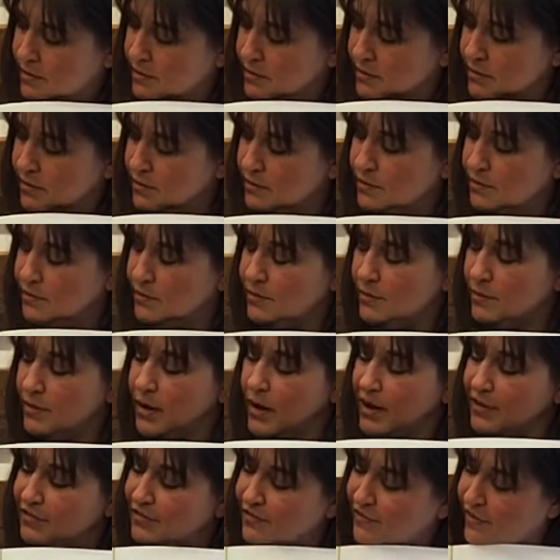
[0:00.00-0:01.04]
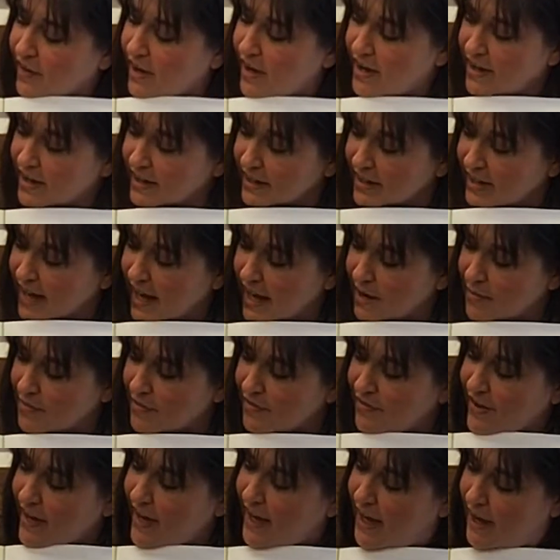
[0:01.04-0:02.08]
Ooh, a fun game of
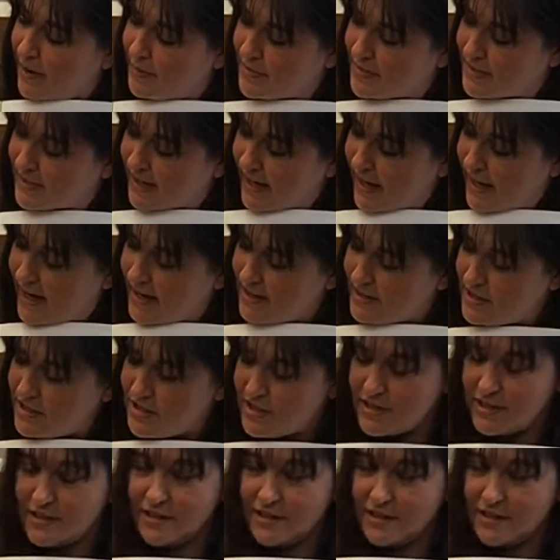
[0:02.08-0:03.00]
hopscotch.